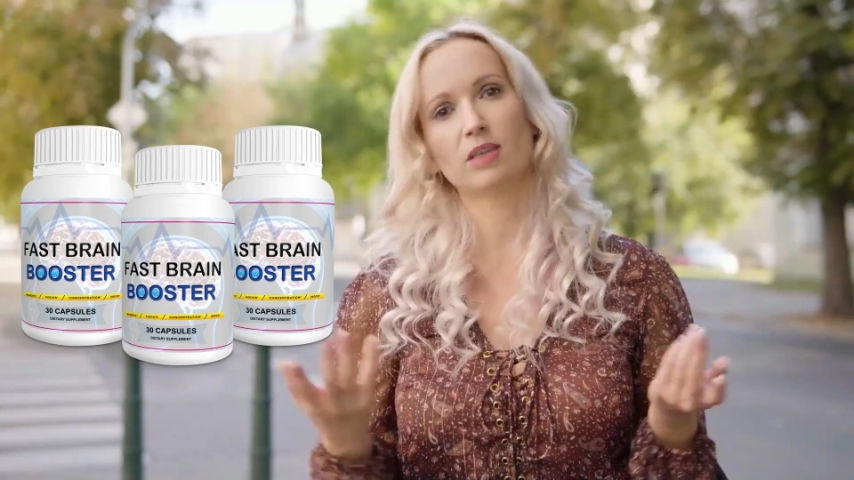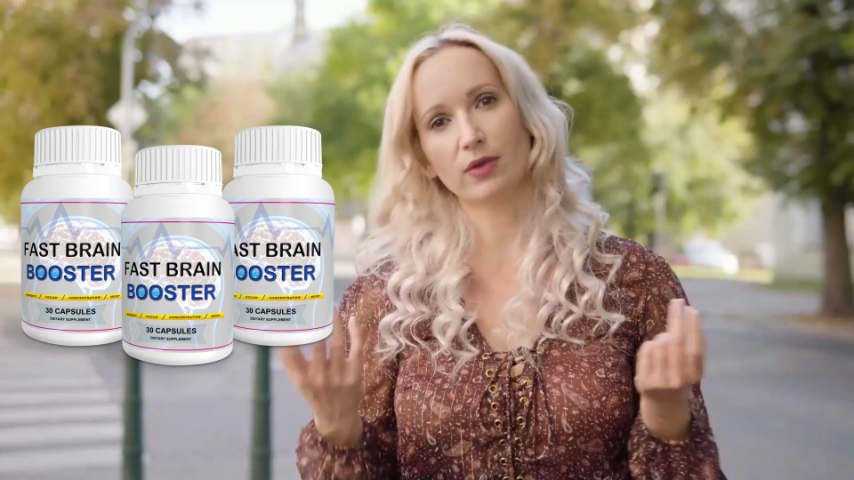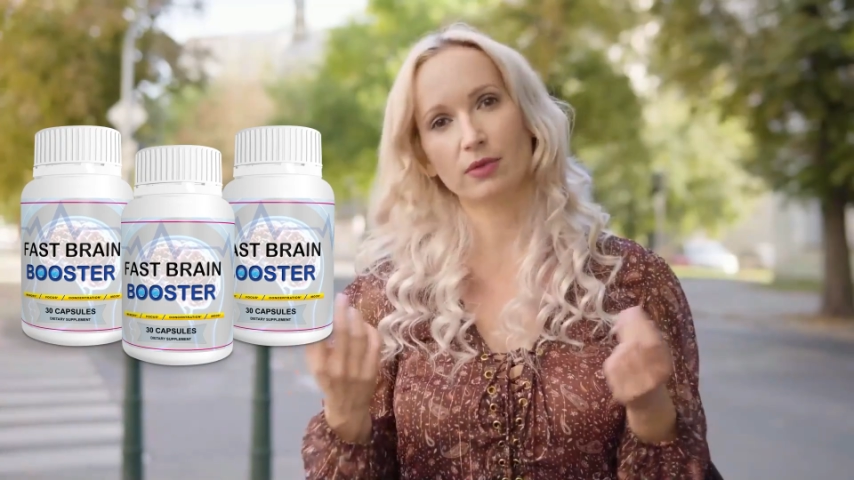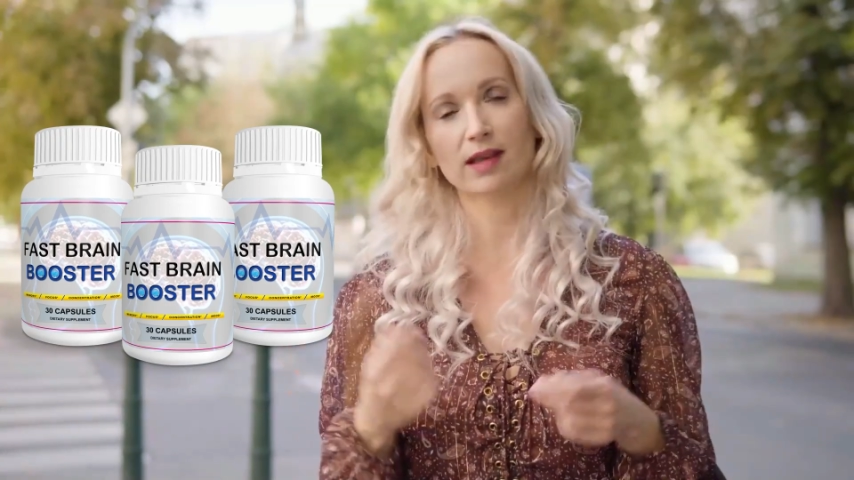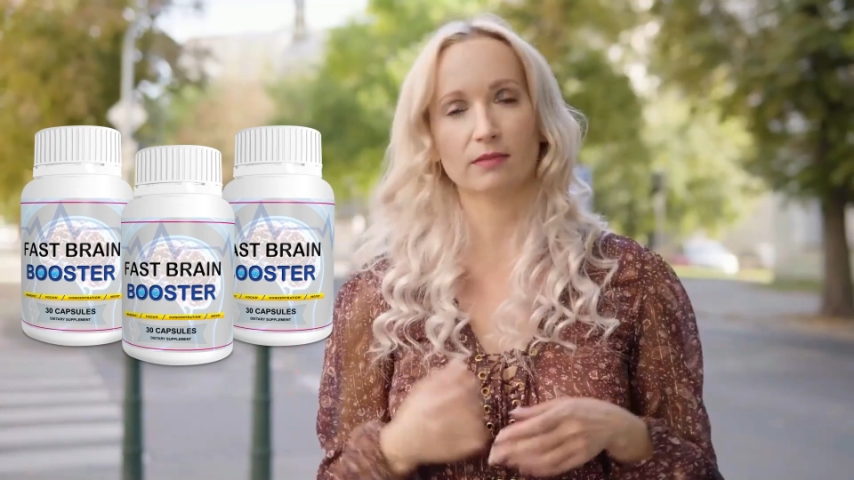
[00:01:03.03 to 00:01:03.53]

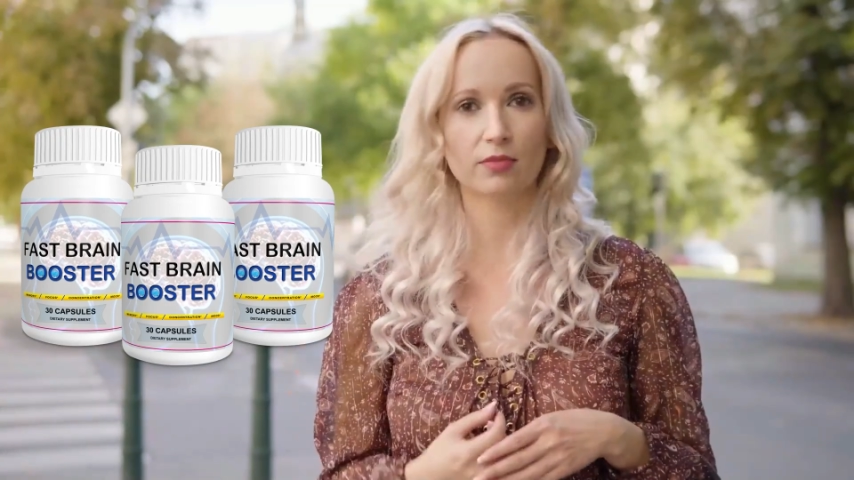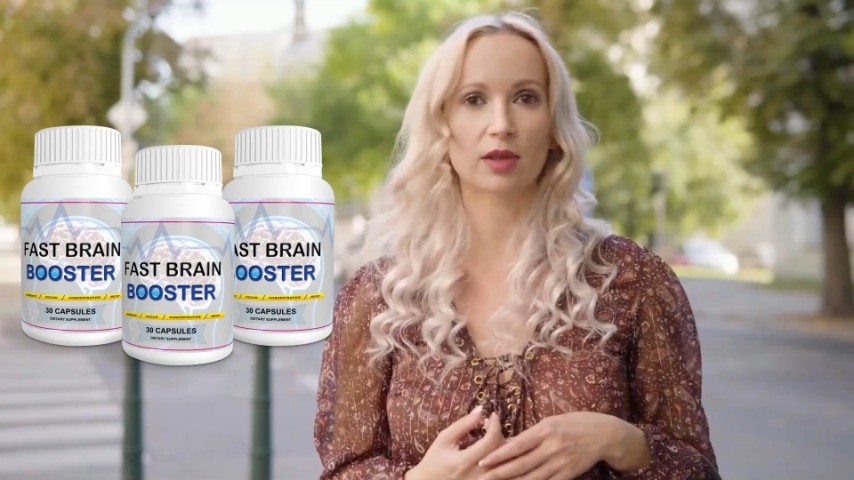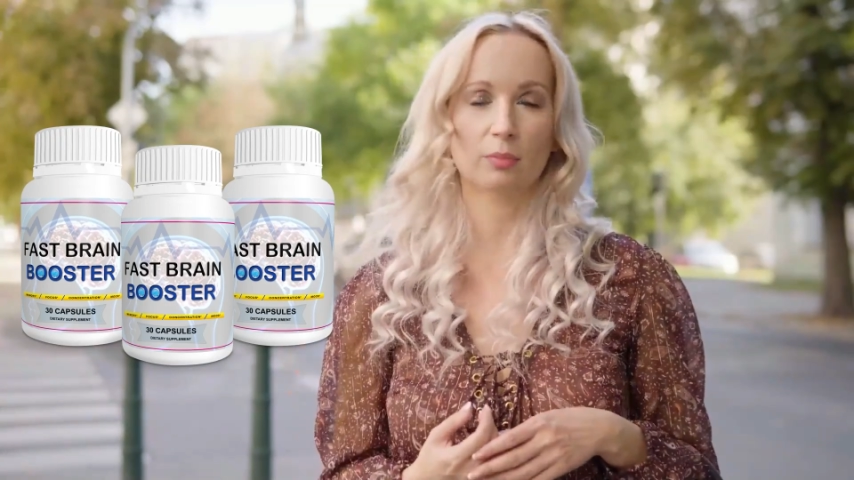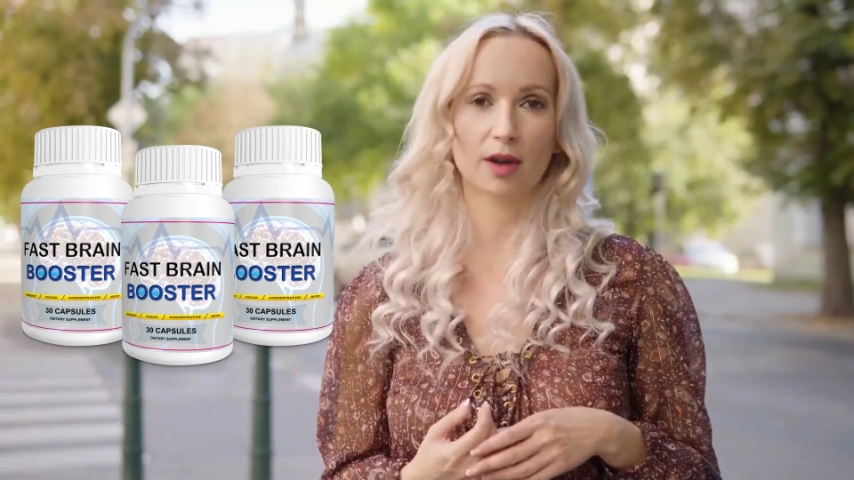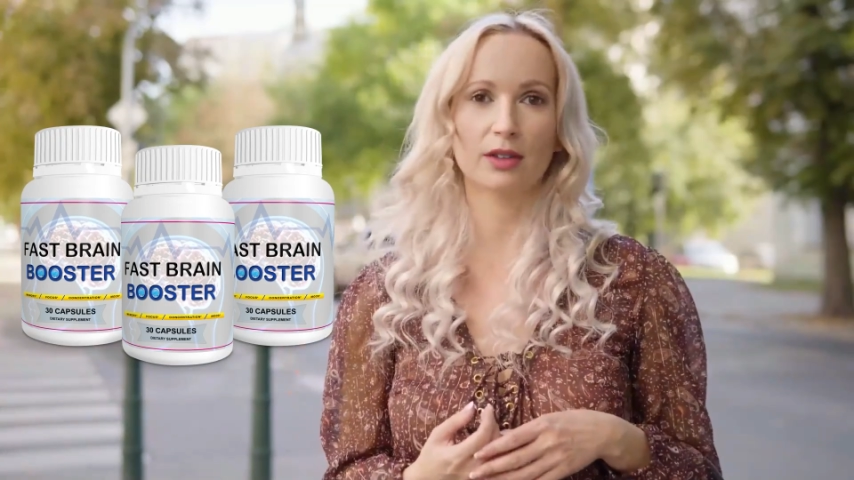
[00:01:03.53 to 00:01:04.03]
you will get
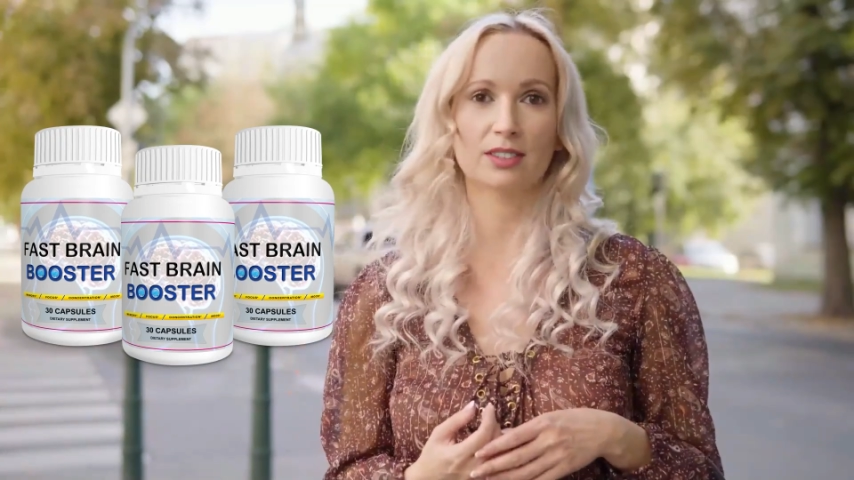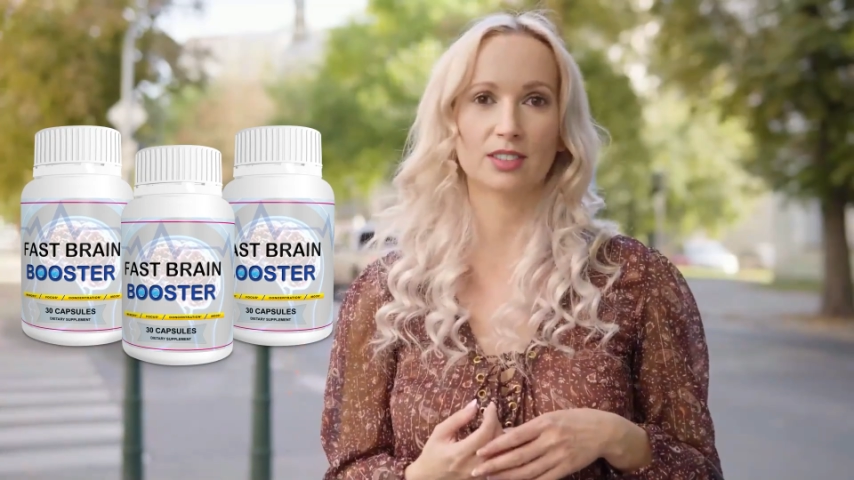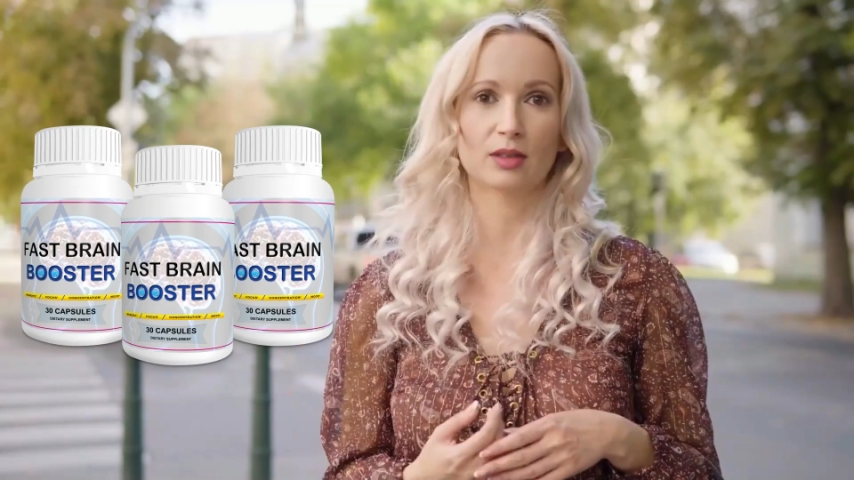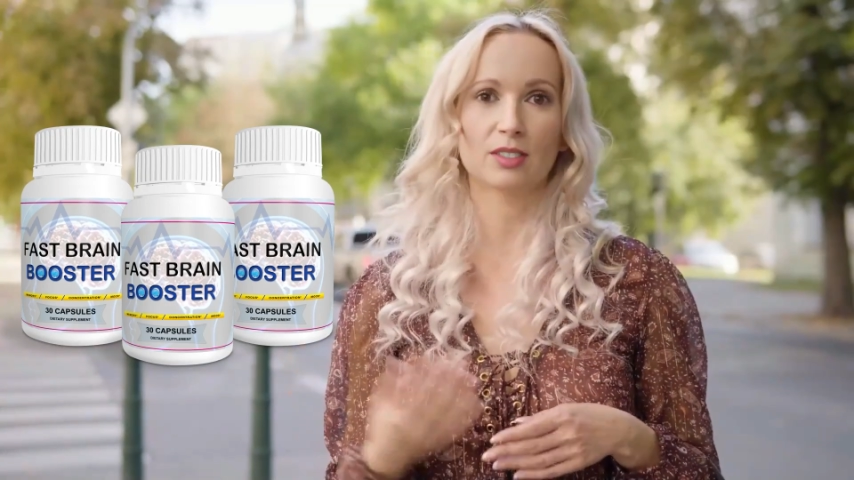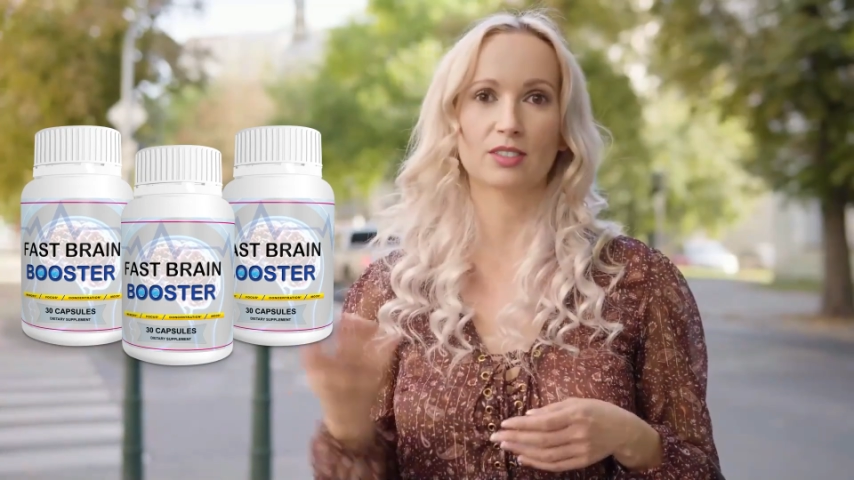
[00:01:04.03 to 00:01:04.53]
free
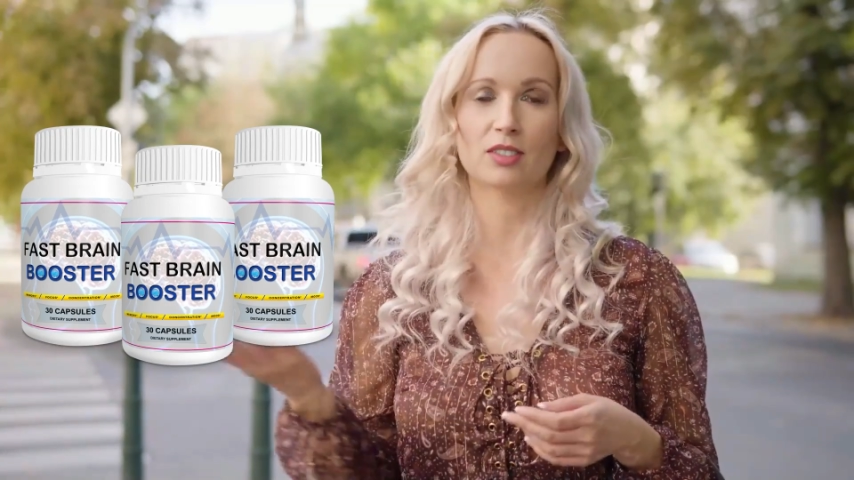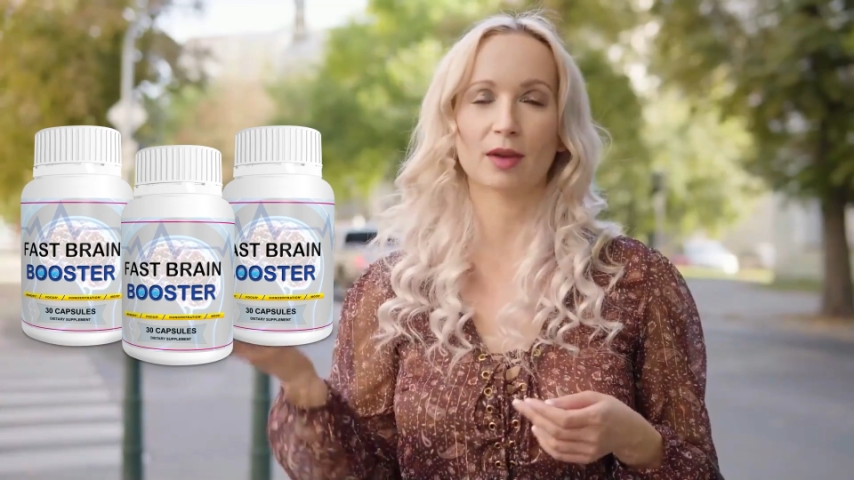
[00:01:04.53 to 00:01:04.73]
bonuses